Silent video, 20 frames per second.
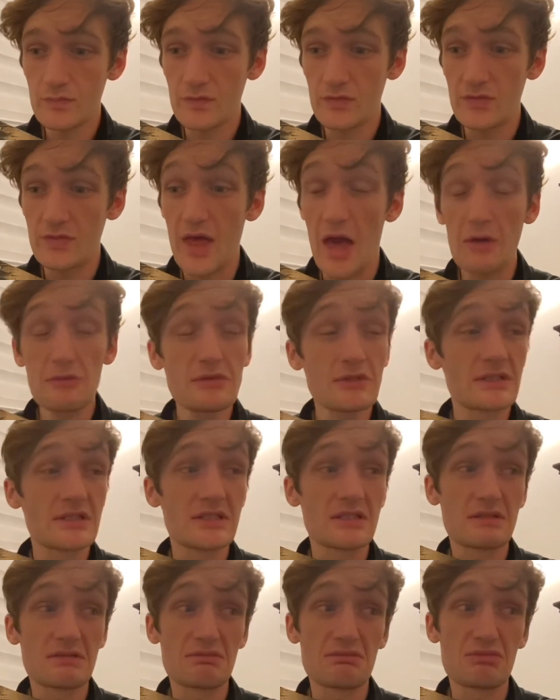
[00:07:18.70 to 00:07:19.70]
That
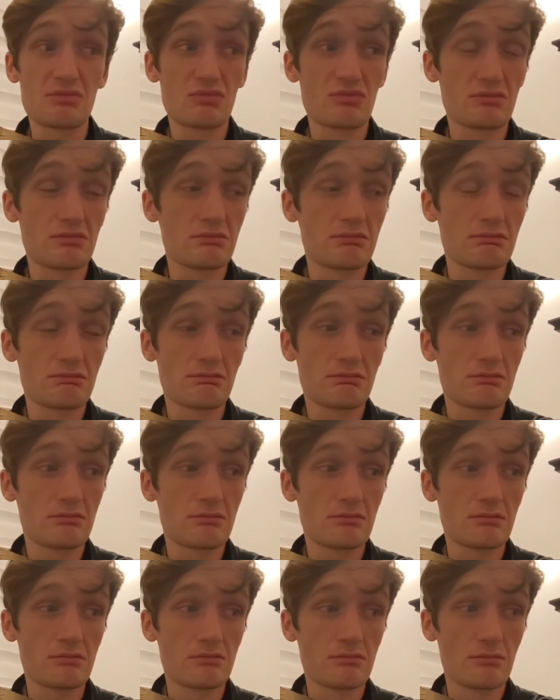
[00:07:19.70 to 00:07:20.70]
was
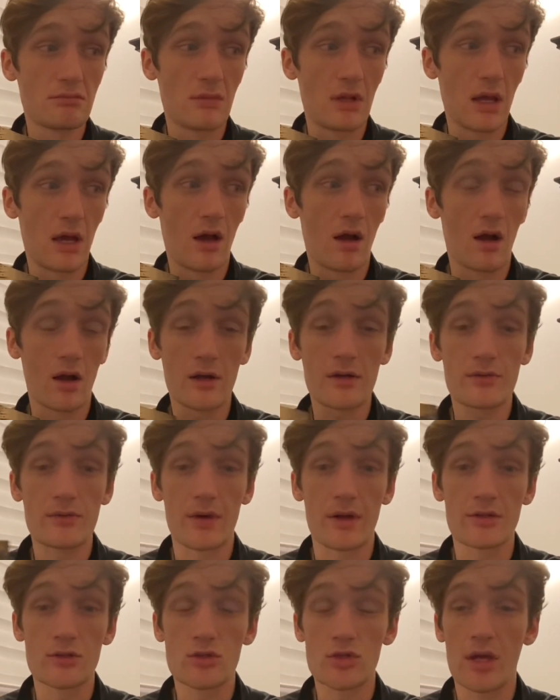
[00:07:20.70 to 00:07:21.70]

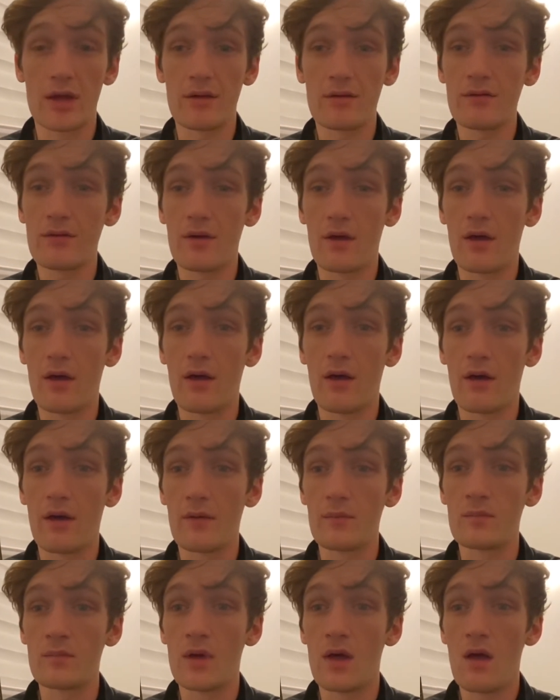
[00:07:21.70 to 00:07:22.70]
heart-wrenching.
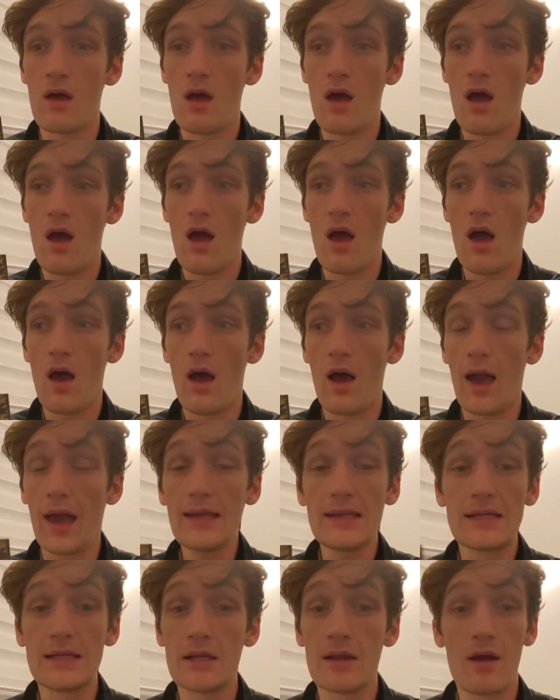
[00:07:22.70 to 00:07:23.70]
Um... I
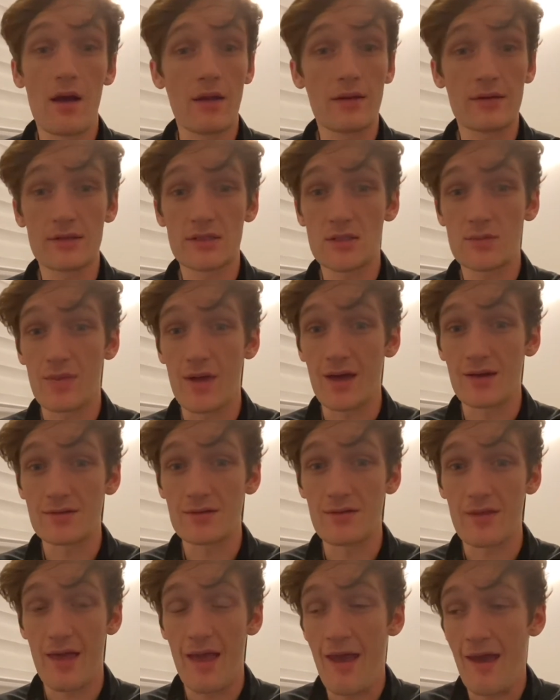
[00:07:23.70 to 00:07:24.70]
did not expect
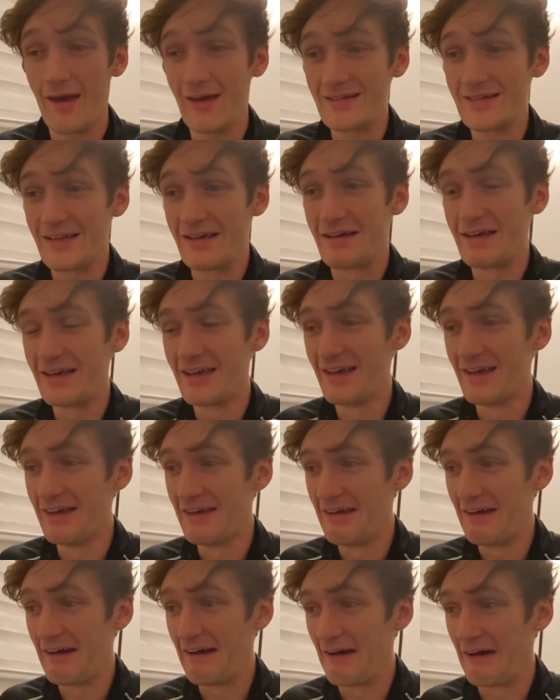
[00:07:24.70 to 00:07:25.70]
that.
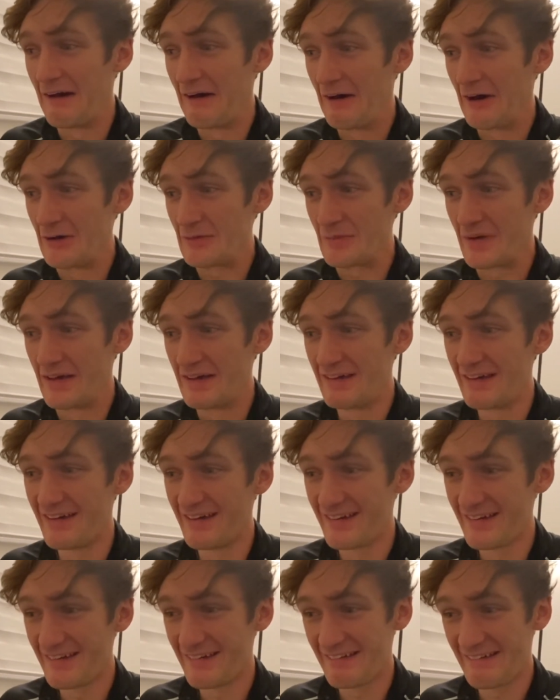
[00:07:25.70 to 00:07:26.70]
Um,
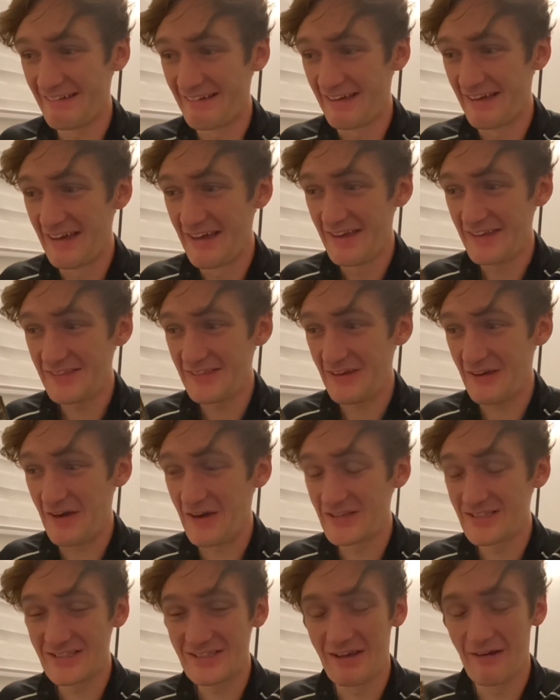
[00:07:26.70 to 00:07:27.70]

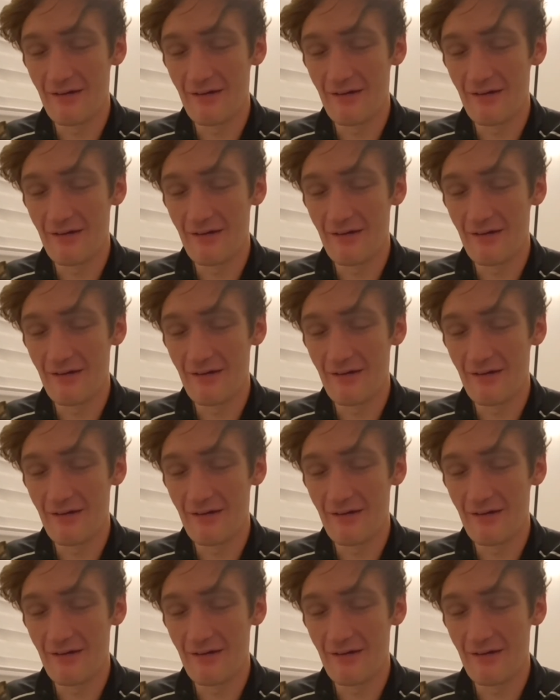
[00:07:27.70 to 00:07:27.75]
there's...